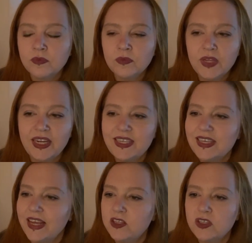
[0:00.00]
Any
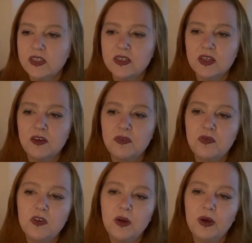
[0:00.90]
tension's going to
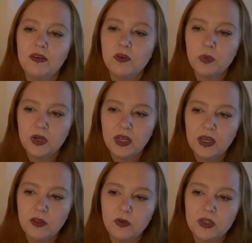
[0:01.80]
flow out of your
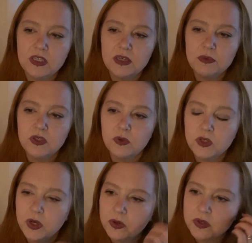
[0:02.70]
body through the tips of your
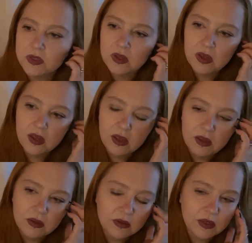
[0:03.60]
toes
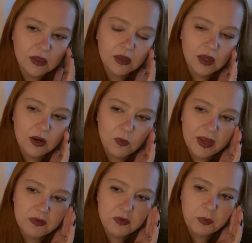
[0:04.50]
and
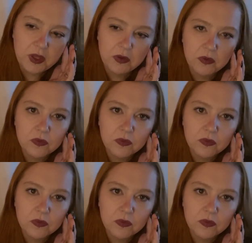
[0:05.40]
away from you.